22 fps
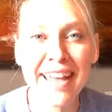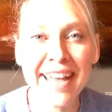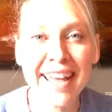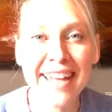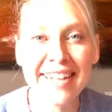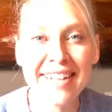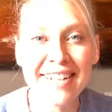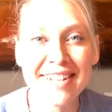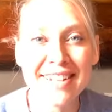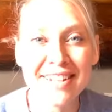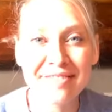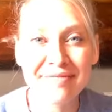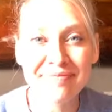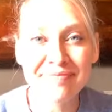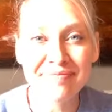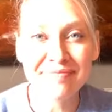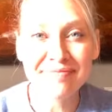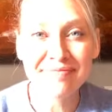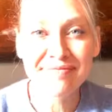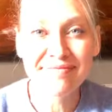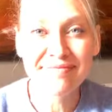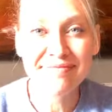and
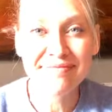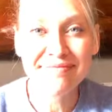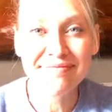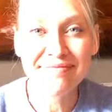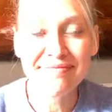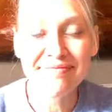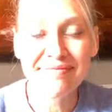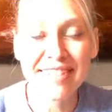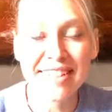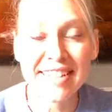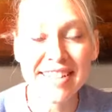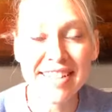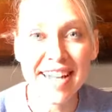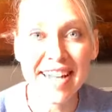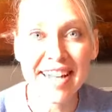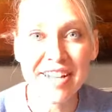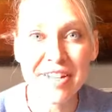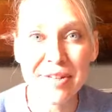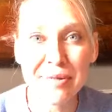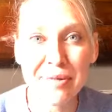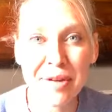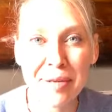it
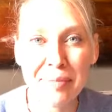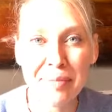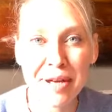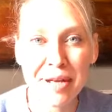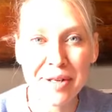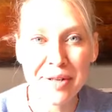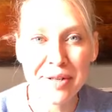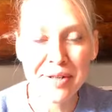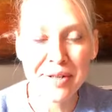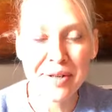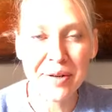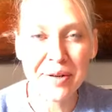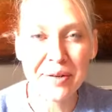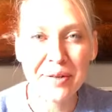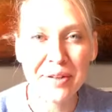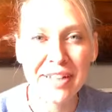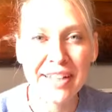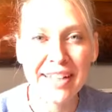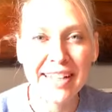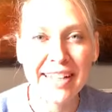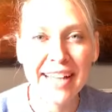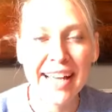tastes way better. So
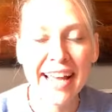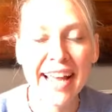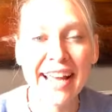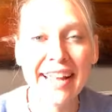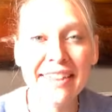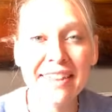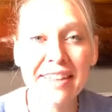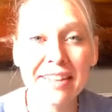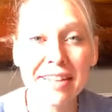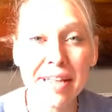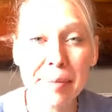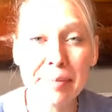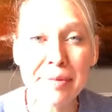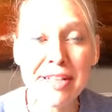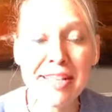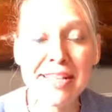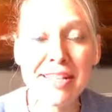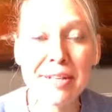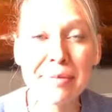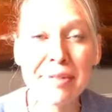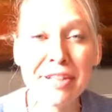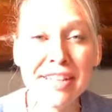and the lemon
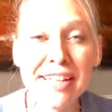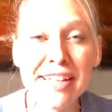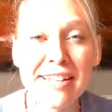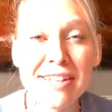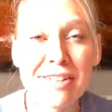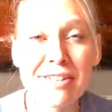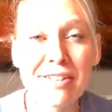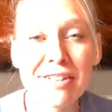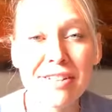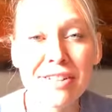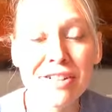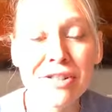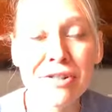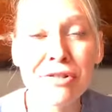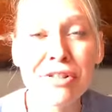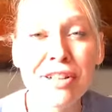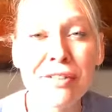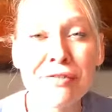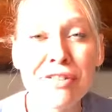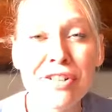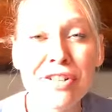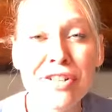stimulates your
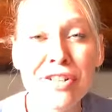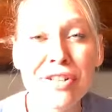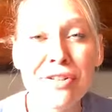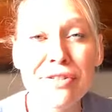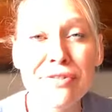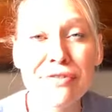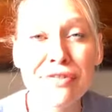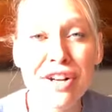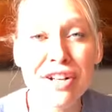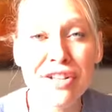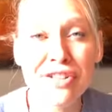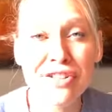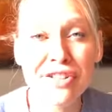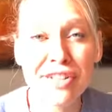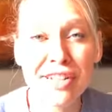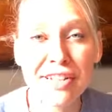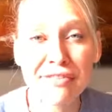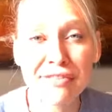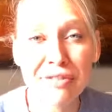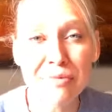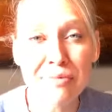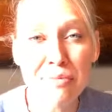liver to function
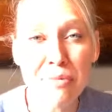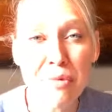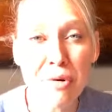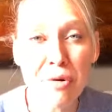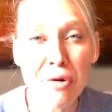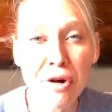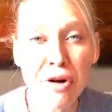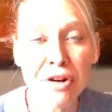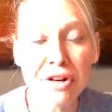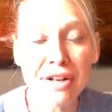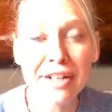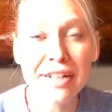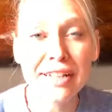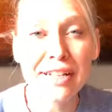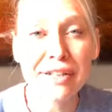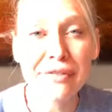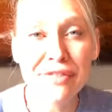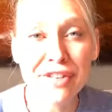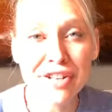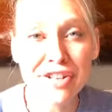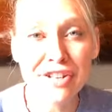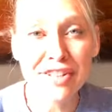even more
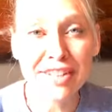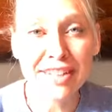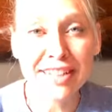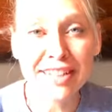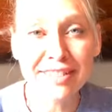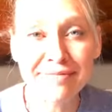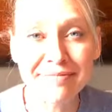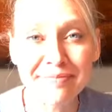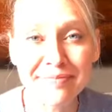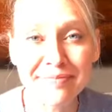efficiently.